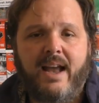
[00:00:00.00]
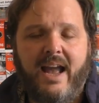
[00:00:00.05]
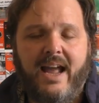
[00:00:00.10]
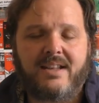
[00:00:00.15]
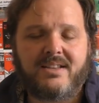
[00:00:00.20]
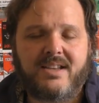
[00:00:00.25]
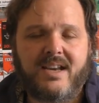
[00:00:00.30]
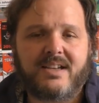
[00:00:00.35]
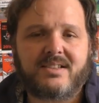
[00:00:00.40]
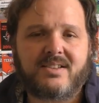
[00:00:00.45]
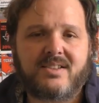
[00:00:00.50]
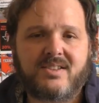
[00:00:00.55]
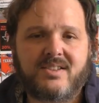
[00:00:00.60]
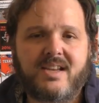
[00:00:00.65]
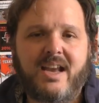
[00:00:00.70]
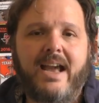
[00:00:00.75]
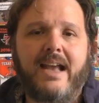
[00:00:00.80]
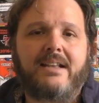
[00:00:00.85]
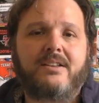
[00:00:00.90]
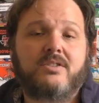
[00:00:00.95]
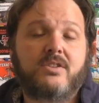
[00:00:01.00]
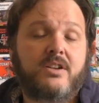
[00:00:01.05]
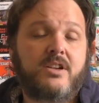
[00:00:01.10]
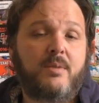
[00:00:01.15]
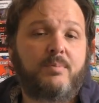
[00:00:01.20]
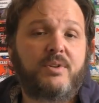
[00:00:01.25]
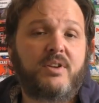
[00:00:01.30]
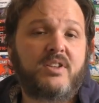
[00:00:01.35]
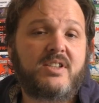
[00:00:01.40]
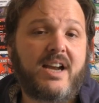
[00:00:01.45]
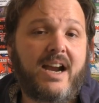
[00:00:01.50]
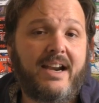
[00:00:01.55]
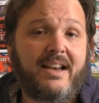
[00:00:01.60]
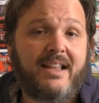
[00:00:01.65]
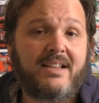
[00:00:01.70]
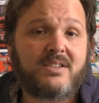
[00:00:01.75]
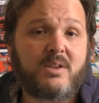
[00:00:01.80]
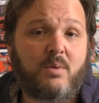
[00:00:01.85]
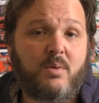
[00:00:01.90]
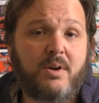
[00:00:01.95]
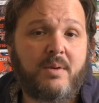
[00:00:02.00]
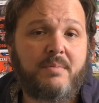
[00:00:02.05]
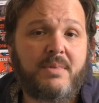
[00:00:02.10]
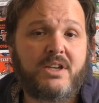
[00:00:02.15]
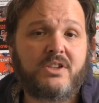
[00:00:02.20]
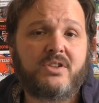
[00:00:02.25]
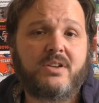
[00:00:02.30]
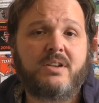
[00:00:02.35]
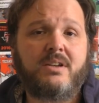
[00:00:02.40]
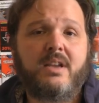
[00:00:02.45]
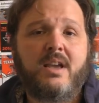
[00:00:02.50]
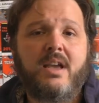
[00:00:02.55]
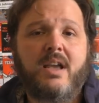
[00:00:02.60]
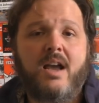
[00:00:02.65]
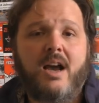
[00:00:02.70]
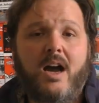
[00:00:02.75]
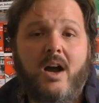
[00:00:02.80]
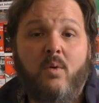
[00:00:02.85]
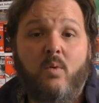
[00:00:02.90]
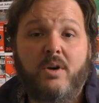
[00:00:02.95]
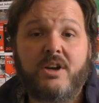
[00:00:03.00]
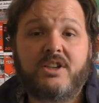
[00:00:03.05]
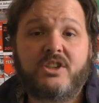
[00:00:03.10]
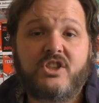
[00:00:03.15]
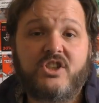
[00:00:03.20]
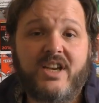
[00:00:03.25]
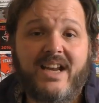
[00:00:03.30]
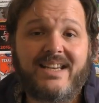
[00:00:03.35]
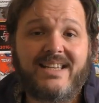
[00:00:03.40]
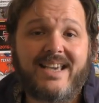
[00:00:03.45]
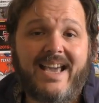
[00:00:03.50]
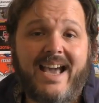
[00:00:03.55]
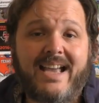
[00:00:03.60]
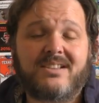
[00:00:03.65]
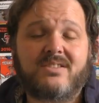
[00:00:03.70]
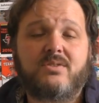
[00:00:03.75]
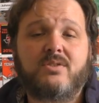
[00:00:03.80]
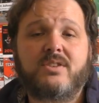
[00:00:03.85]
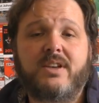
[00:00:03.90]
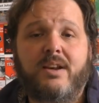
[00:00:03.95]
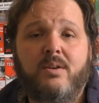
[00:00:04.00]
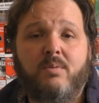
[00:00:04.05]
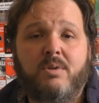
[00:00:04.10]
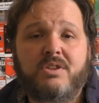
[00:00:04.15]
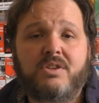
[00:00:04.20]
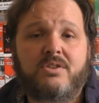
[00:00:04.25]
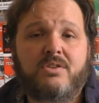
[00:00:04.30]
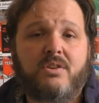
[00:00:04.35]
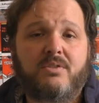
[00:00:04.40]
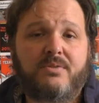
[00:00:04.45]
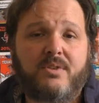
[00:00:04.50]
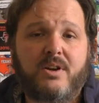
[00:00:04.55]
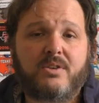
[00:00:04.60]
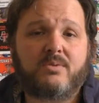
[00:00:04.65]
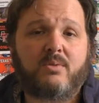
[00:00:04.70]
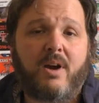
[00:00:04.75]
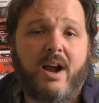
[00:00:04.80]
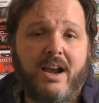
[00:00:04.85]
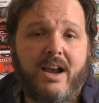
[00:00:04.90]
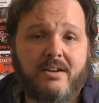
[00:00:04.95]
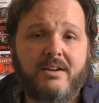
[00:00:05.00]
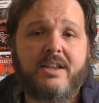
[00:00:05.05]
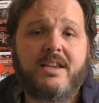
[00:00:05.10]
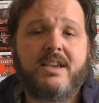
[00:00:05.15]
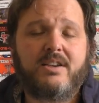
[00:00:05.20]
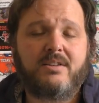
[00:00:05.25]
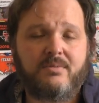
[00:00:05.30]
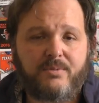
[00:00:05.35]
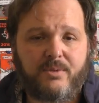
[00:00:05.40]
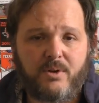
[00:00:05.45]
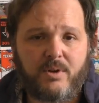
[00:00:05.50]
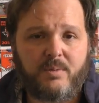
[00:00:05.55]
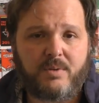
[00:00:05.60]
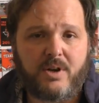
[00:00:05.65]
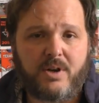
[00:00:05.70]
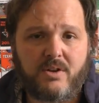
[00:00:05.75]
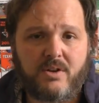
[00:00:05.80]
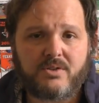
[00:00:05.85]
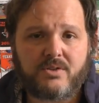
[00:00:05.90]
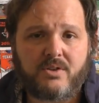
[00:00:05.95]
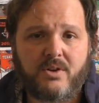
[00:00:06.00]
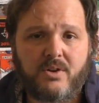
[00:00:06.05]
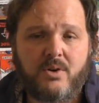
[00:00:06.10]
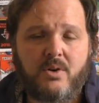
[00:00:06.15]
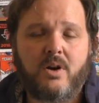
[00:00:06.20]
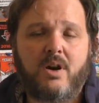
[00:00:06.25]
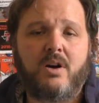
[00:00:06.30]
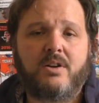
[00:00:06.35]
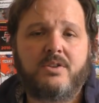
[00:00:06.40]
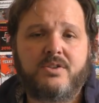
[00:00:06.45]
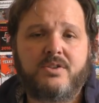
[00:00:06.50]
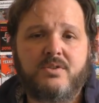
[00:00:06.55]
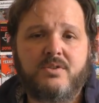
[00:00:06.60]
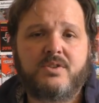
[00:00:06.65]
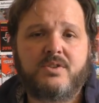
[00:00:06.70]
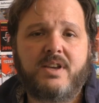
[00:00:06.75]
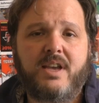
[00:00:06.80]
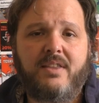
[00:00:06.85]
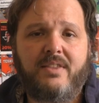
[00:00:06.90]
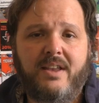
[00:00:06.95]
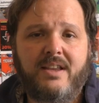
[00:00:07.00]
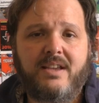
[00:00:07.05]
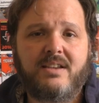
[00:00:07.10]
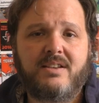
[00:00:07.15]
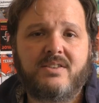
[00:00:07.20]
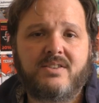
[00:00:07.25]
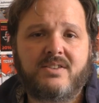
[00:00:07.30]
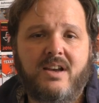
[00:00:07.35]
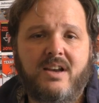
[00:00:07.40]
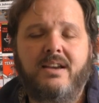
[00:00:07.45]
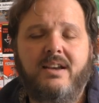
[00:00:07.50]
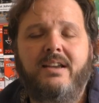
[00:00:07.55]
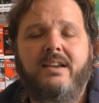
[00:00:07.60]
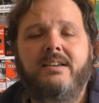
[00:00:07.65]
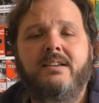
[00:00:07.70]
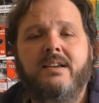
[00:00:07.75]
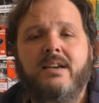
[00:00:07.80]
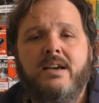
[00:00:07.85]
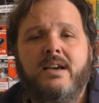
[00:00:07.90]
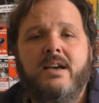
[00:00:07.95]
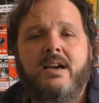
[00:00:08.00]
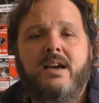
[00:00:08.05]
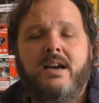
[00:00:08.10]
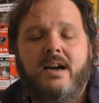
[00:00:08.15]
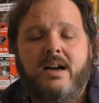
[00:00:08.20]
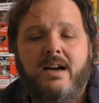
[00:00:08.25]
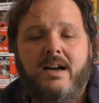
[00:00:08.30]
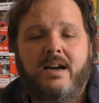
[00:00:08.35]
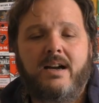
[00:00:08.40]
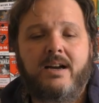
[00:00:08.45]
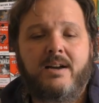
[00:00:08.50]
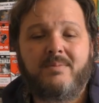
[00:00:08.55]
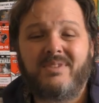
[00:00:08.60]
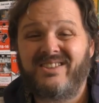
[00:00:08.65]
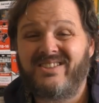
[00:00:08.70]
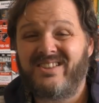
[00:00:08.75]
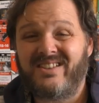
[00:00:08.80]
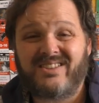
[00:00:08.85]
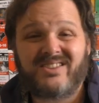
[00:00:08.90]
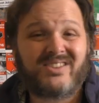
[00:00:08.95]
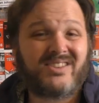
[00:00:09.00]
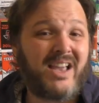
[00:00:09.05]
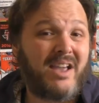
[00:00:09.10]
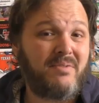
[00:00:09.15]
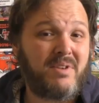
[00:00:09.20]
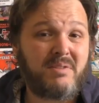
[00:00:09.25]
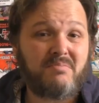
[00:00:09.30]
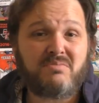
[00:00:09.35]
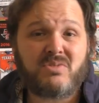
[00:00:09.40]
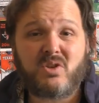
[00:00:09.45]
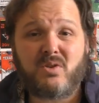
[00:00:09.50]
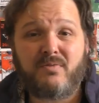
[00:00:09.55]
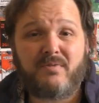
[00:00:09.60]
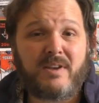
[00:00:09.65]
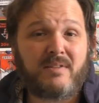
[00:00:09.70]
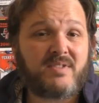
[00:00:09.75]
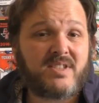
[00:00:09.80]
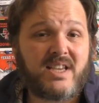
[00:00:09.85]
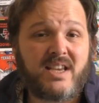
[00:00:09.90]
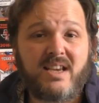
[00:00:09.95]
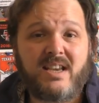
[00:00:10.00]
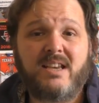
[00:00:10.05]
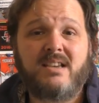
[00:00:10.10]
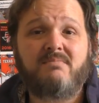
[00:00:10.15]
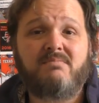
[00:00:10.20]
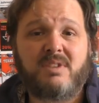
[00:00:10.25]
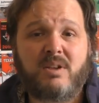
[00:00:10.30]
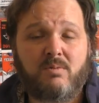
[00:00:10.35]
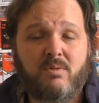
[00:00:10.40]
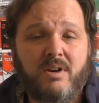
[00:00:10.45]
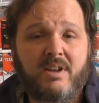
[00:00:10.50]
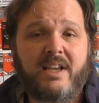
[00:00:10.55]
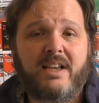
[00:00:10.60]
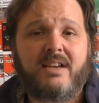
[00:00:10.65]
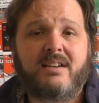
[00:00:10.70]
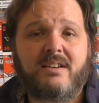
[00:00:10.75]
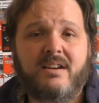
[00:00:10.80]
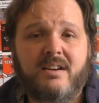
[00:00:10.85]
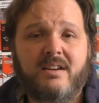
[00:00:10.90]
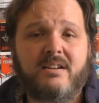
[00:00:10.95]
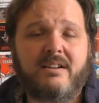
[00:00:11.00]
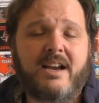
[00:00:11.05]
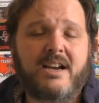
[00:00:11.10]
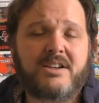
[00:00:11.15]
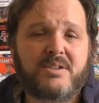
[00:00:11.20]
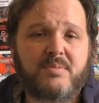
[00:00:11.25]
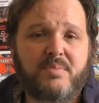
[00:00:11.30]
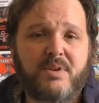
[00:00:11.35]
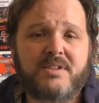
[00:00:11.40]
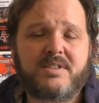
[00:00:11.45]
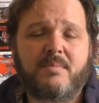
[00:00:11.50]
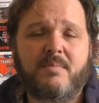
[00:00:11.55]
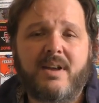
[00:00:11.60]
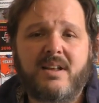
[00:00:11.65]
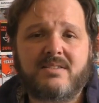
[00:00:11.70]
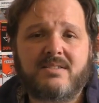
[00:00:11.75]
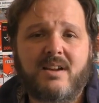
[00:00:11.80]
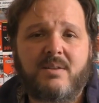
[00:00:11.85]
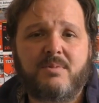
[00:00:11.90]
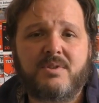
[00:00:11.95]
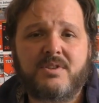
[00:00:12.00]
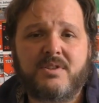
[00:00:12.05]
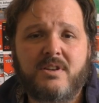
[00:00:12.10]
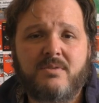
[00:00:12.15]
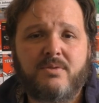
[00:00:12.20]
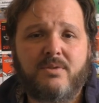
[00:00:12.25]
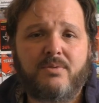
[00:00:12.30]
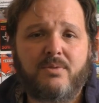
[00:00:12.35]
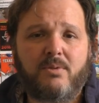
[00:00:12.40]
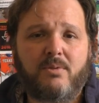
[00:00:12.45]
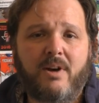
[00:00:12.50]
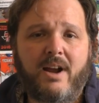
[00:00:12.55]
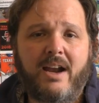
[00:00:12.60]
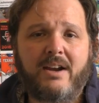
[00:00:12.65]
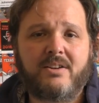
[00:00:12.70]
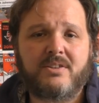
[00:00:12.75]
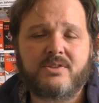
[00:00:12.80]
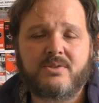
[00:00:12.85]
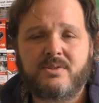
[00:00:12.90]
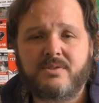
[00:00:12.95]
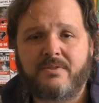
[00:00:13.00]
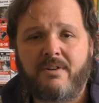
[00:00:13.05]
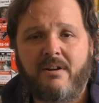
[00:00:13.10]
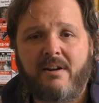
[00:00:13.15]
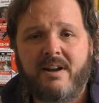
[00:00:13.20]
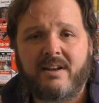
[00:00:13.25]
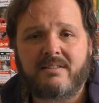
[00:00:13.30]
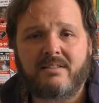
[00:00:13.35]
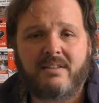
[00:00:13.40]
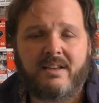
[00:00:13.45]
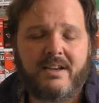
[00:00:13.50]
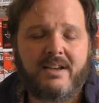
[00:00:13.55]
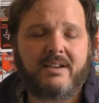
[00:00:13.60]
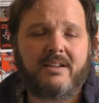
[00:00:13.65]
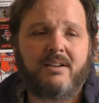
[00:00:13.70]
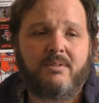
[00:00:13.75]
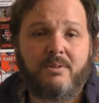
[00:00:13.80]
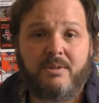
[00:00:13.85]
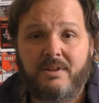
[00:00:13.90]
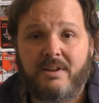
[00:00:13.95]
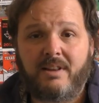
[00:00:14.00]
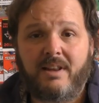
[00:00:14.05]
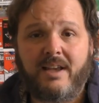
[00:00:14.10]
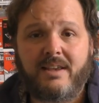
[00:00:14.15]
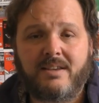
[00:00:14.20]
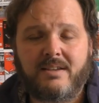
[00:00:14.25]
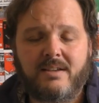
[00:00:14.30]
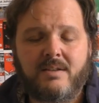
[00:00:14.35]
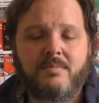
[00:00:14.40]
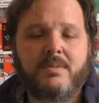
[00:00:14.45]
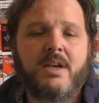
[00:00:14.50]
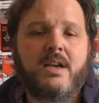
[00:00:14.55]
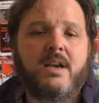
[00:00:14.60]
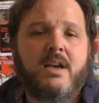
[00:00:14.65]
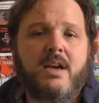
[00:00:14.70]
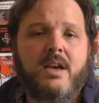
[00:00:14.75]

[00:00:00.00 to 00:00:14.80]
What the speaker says: at Texas Tech. There's a couple of tight ends I want to mention. One is Jed Castles out of Wichita Falls Rider. He confirmed also on Tuesday that he is signing. 6'7", 215, can run like a deer. Actually played some outside receiver for Rider, so he's very athletic. I really like him.